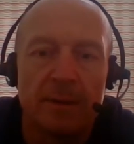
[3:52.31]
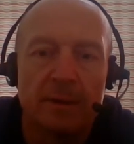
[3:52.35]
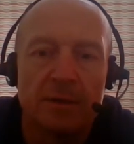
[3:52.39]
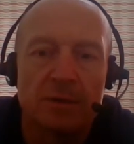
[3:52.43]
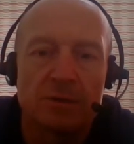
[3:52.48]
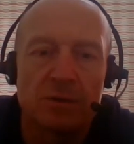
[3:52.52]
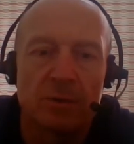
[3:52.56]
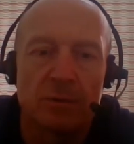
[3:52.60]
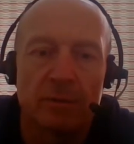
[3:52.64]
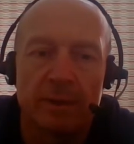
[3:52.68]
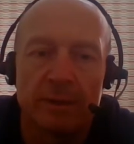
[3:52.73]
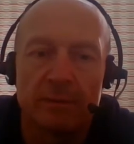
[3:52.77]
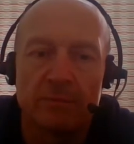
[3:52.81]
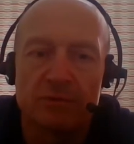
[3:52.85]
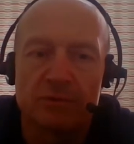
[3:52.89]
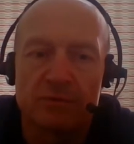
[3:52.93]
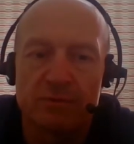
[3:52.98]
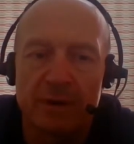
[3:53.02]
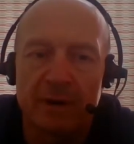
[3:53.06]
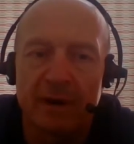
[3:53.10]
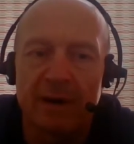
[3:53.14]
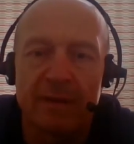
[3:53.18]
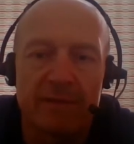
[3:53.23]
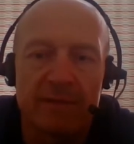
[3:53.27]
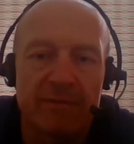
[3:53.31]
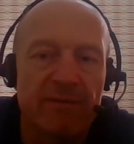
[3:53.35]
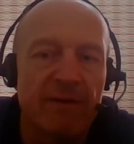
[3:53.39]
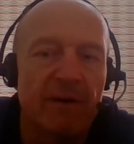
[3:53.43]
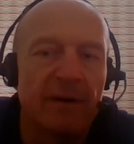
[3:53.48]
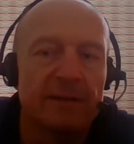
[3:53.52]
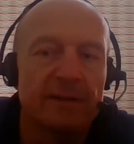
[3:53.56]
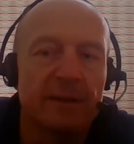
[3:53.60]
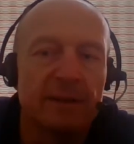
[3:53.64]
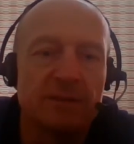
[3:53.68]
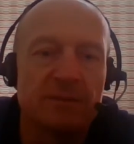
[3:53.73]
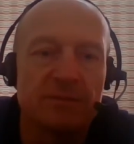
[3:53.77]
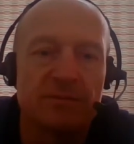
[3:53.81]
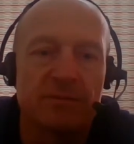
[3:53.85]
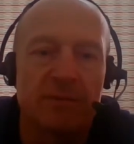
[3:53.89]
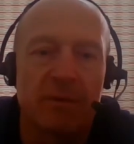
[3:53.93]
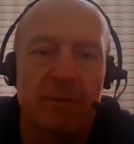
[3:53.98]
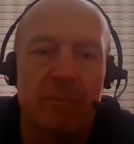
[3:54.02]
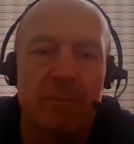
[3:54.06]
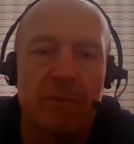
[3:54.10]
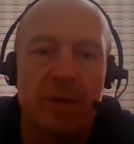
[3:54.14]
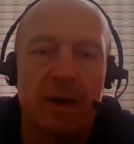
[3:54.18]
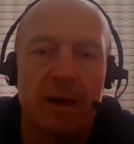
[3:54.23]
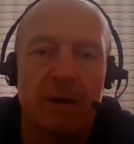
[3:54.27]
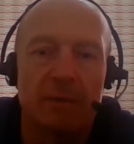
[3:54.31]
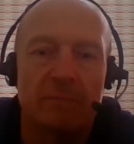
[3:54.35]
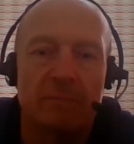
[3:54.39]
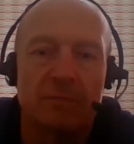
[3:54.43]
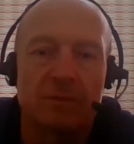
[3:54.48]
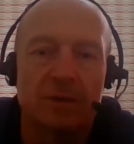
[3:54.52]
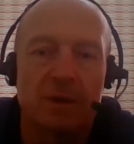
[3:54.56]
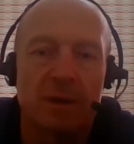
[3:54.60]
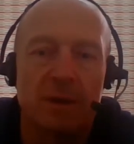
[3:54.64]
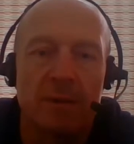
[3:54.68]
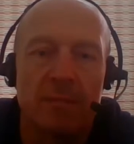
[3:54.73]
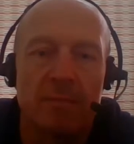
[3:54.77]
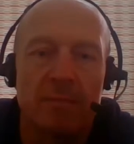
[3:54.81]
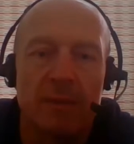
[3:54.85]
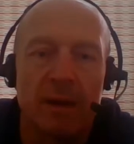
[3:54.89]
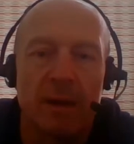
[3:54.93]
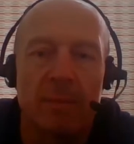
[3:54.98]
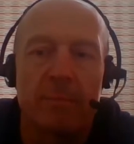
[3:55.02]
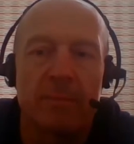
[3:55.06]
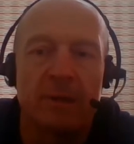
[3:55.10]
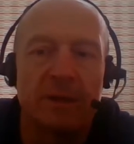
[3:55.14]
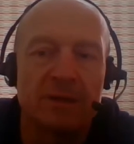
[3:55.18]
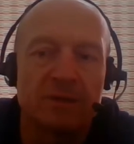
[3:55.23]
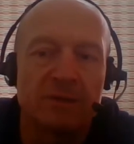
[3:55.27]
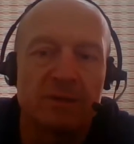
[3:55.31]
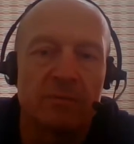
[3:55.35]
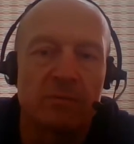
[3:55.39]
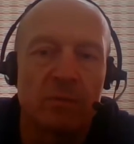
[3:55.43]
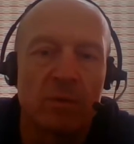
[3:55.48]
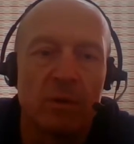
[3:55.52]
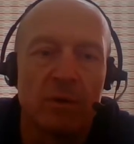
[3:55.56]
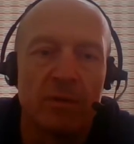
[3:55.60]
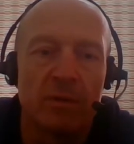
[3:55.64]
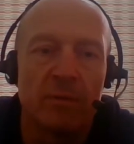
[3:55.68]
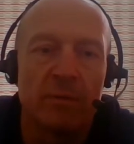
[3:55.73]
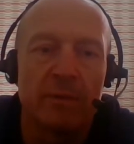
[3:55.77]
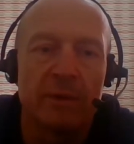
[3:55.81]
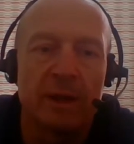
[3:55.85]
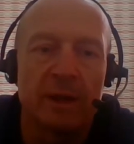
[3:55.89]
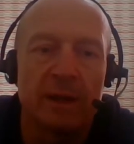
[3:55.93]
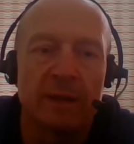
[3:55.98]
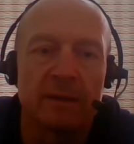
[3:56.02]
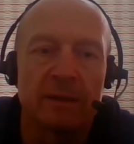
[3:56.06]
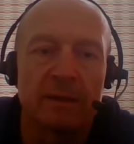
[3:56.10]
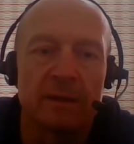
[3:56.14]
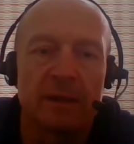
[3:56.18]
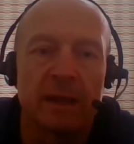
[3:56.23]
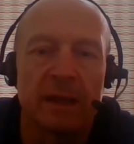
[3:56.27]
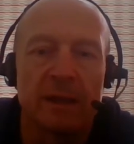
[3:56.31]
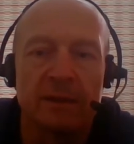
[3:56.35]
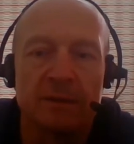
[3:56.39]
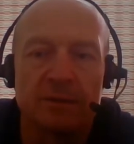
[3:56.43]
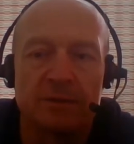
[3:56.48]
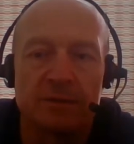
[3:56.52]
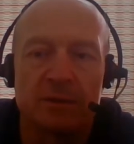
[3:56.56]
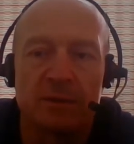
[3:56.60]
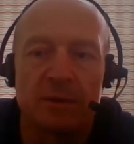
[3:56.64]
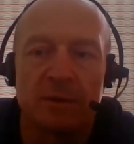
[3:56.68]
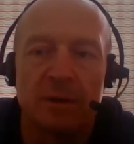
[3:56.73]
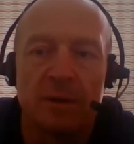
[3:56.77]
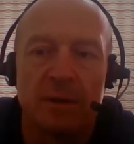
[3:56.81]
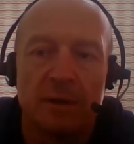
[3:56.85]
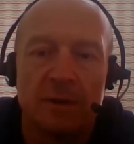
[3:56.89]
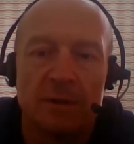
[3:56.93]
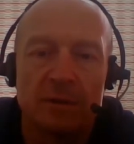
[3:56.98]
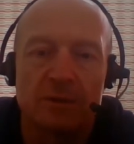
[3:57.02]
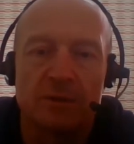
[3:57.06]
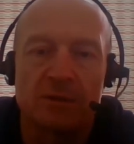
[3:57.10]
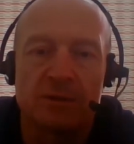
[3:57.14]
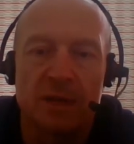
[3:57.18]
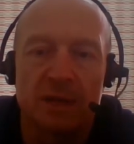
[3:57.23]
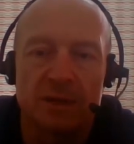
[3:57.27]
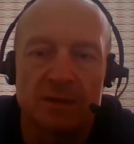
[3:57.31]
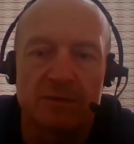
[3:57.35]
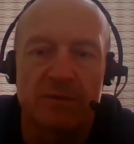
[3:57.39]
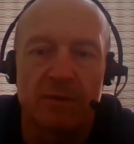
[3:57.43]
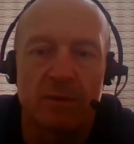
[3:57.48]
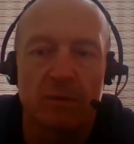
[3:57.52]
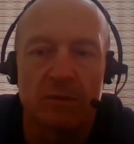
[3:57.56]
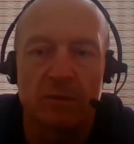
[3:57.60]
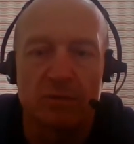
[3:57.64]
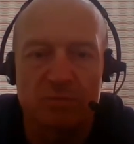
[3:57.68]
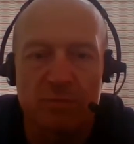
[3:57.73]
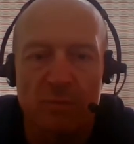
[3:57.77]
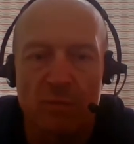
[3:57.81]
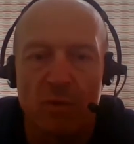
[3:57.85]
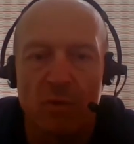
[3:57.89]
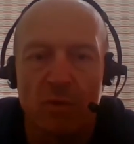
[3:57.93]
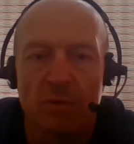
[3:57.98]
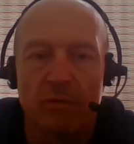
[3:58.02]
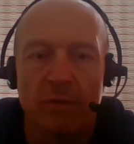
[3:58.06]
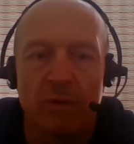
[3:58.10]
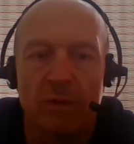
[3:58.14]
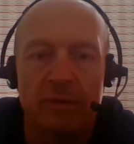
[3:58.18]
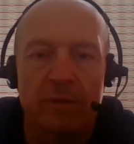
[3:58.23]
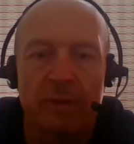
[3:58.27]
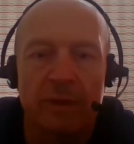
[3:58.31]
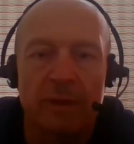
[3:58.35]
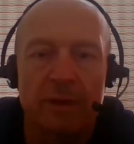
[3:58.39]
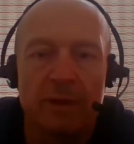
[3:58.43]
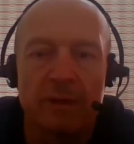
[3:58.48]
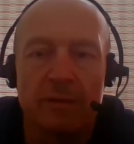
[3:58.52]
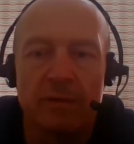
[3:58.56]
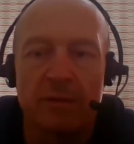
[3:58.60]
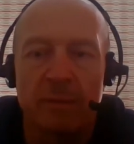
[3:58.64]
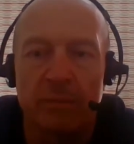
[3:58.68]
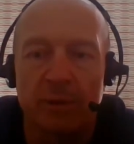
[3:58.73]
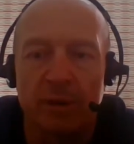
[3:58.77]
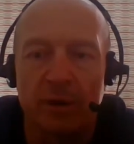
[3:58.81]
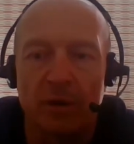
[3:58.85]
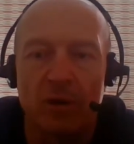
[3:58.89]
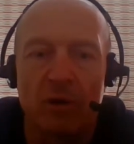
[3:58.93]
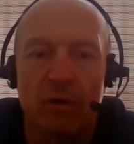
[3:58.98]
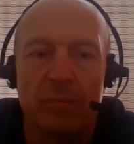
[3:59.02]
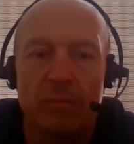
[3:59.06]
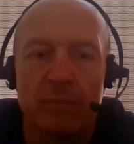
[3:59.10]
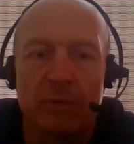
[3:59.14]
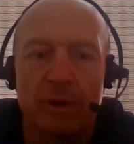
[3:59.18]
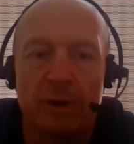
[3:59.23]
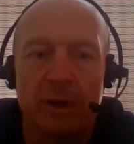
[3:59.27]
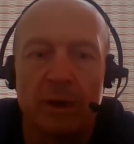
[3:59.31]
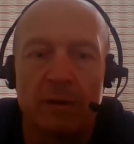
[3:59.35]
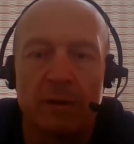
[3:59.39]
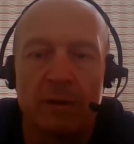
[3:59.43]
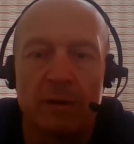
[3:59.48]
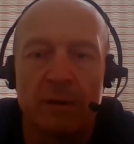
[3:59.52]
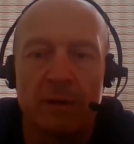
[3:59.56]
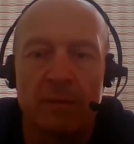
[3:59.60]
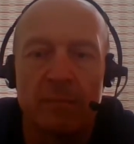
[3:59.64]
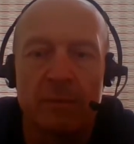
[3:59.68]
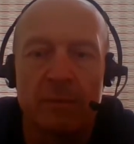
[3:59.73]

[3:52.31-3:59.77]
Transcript: So it was really the findings from that piece of work that we did that led us to start to focus more on the procurement and the